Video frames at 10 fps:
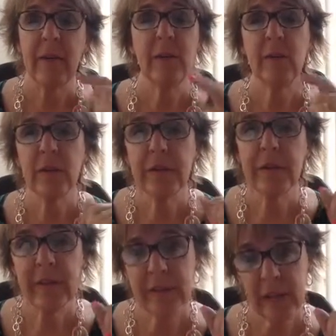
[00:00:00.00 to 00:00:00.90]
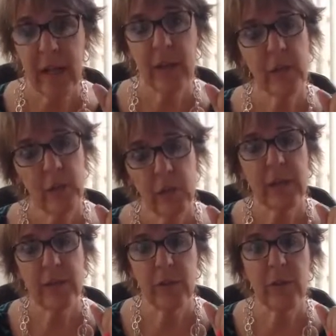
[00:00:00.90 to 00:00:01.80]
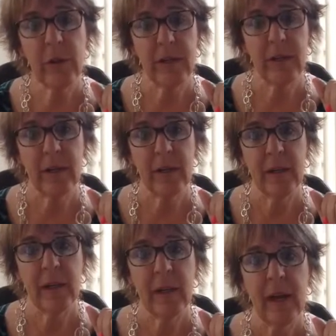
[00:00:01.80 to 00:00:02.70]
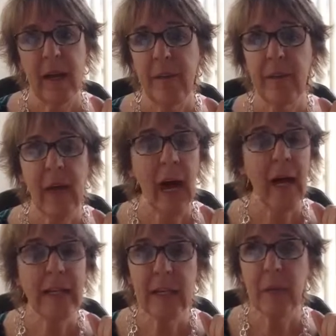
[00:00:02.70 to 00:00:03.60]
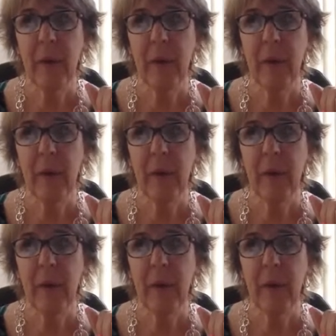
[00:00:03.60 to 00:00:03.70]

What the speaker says: the universe is telling you you can do it. If the idea